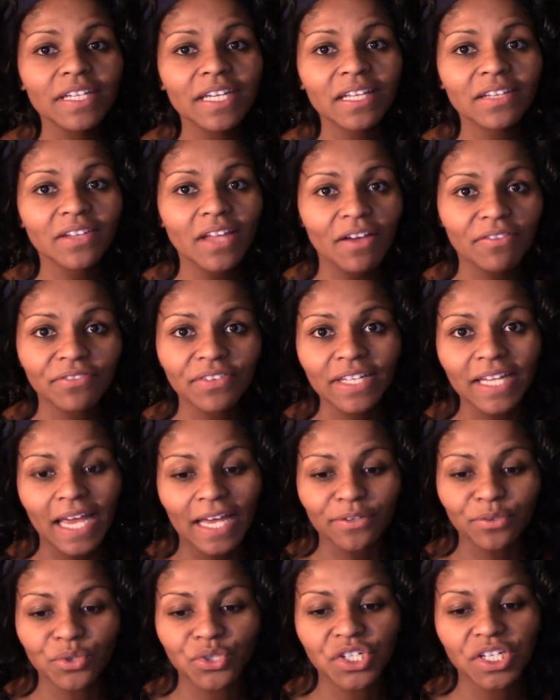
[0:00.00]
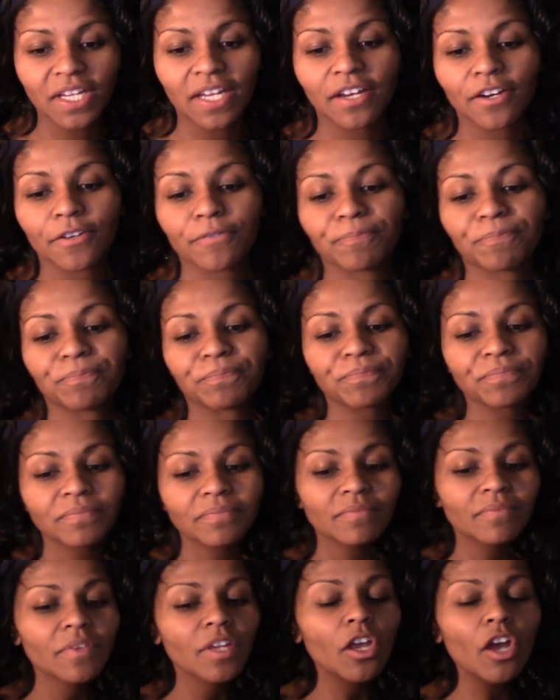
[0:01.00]
a lovely energy here.
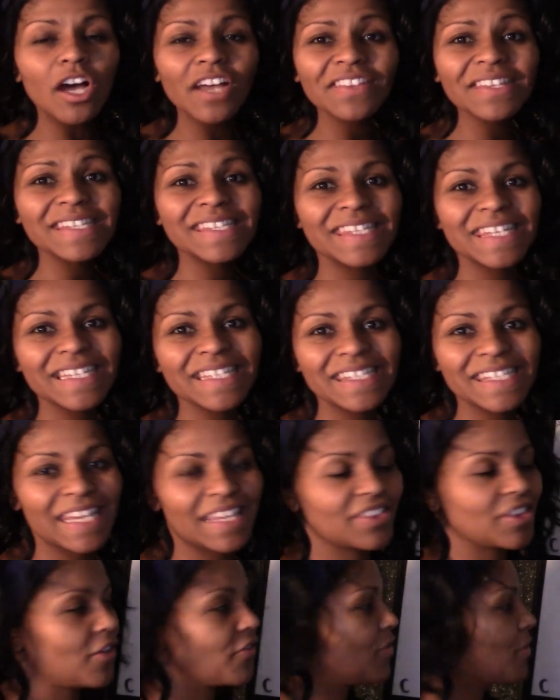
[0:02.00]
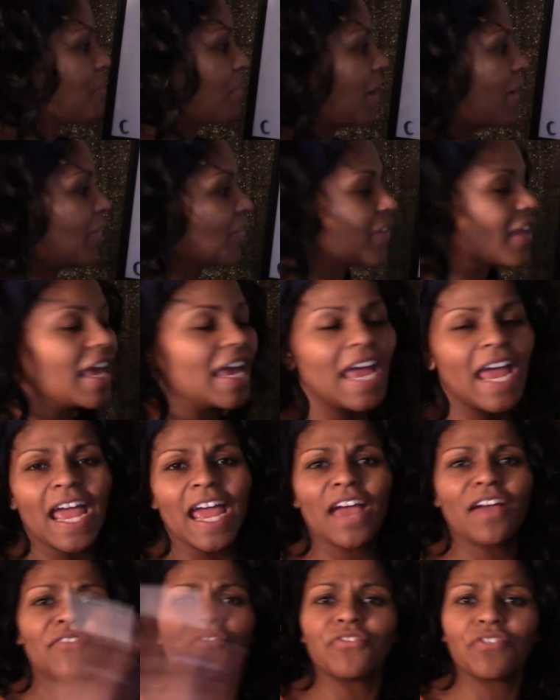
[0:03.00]
On the sixteenth of the month,
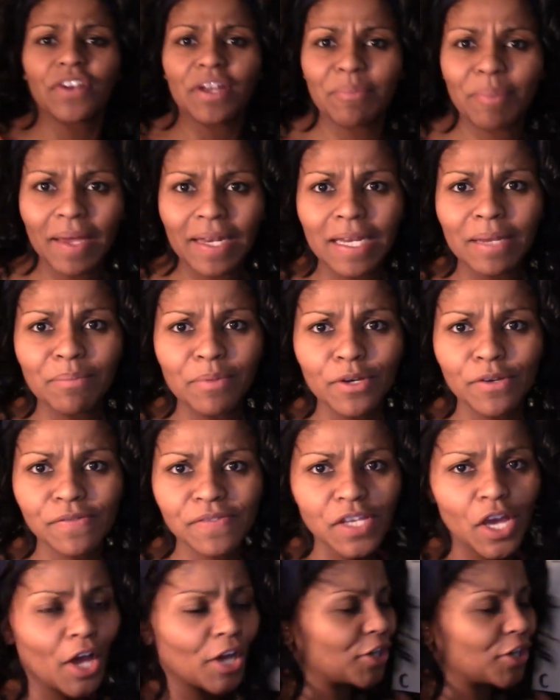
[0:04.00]
everybody moves on,